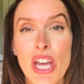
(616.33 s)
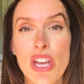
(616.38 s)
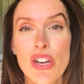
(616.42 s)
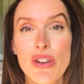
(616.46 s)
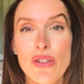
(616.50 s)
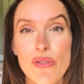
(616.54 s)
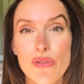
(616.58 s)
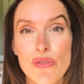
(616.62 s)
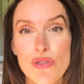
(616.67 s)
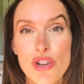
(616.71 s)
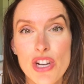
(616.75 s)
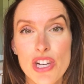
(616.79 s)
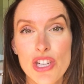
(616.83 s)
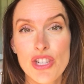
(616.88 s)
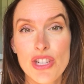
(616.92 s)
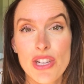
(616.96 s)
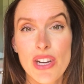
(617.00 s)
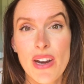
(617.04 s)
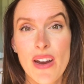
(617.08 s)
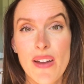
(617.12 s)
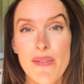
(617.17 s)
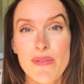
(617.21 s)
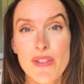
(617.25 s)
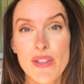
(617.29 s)

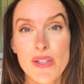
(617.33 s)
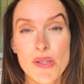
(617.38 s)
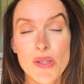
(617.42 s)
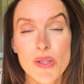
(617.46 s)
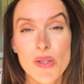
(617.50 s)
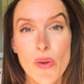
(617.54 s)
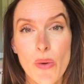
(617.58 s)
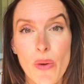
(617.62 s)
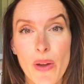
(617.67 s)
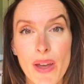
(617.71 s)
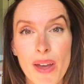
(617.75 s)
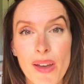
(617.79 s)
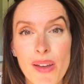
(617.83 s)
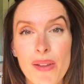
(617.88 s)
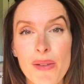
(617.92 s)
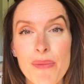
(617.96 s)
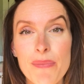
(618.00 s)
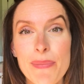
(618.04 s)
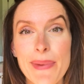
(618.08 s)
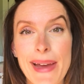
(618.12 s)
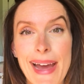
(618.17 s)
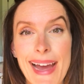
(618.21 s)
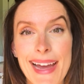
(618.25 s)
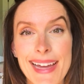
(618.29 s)
nutrition of the soil,
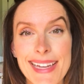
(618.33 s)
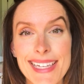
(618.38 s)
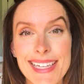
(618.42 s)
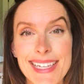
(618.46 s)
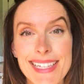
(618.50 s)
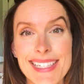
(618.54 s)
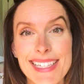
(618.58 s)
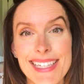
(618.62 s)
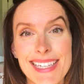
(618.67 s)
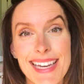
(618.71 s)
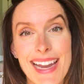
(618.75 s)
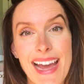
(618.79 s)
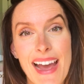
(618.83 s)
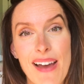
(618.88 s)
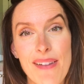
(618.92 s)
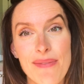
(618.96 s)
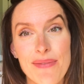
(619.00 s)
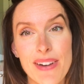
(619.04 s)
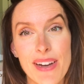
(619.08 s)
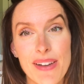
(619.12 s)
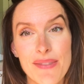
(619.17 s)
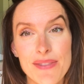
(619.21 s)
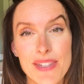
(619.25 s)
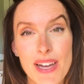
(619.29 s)
but it didn't have
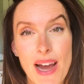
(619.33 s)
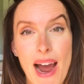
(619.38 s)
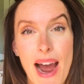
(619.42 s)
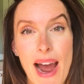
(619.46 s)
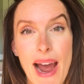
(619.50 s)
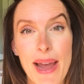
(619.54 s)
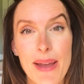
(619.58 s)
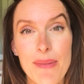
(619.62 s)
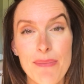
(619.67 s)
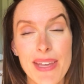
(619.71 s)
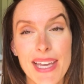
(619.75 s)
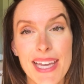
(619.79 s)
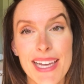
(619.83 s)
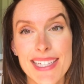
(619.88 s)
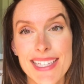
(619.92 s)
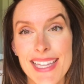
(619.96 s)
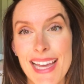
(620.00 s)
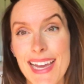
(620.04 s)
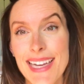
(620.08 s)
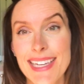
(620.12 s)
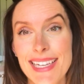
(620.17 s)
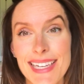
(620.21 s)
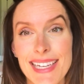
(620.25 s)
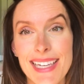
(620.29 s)
enough time because
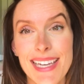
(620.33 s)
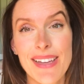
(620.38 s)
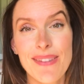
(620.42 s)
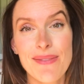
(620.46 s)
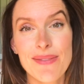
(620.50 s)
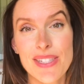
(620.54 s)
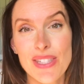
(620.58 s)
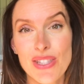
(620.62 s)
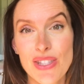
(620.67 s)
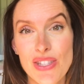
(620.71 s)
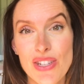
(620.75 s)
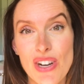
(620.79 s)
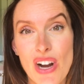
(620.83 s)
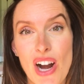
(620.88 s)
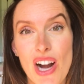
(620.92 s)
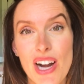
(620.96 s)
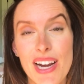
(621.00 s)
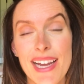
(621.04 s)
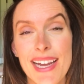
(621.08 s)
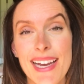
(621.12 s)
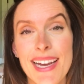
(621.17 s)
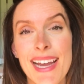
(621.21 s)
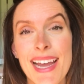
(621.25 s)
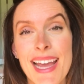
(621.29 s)
I didn't even start
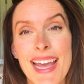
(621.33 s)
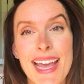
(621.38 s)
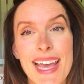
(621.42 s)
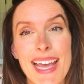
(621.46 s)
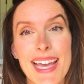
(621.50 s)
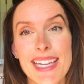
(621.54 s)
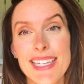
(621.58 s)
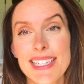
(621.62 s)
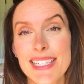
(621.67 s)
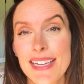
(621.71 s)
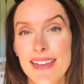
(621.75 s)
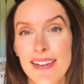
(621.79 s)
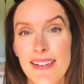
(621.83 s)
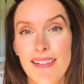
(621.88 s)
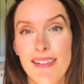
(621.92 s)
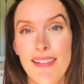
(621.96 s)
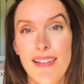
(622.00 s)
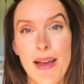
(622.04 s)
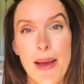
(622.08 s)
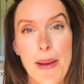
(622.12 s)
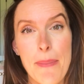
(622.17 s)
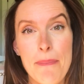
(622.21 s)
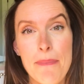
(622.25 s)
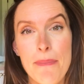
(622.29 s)
it until
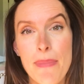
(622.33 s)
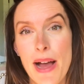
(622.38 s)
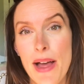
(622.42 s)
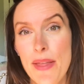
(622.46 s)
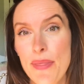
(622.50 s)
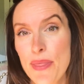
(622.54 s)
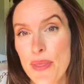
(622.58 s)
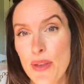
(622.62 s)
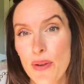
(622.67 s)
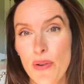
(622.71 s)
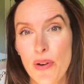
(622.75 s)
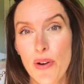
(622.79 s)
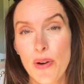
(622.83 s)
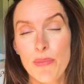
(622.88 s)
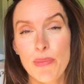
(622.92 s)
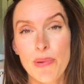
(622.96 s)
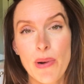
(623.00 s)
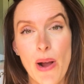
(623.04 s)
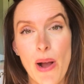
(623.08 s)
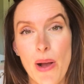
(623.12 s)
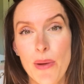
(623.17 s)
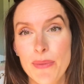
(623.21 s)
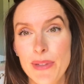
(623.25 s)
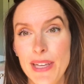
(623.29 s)
a month or
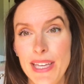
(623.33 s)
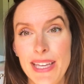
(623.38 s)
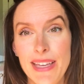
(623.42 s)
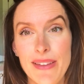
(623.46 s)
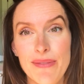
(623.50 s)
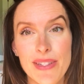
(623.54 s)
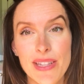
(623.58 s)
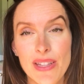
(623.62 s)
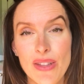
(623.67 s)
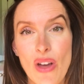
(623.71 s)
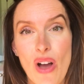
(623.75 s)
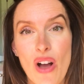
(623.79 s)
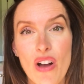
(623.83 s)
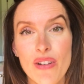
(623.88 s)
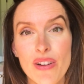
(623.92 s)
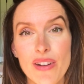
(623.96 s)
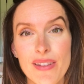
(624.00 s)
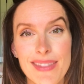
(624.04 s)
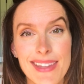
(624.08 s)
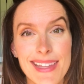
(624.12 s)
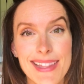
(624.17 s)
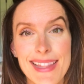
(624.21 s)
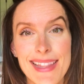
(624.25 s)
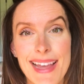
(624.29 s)
probably even longer
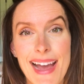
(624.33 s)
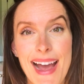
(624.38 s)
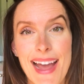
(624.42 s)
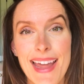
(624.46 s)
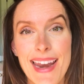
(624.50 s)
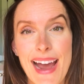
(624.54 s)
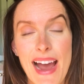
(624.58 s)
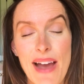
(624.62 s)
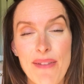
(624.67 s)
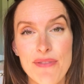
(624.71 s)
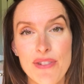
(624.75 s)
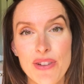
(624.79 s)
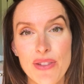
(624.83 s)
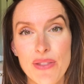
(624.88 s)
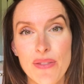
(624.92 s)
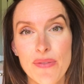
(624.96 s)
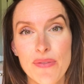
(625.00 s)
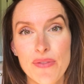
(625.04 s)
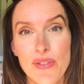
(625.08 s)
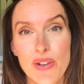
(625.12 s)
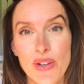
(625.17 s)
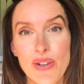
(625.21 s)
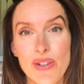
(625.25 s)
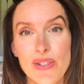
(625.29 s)
than that after the
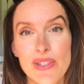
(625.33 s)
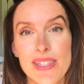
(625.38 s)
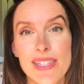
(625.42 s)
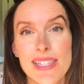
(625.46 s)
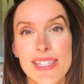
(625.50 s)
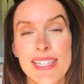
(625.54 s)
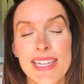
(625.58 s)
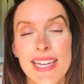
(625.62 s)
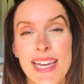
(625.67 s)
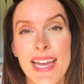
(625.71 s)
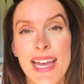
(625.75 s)
first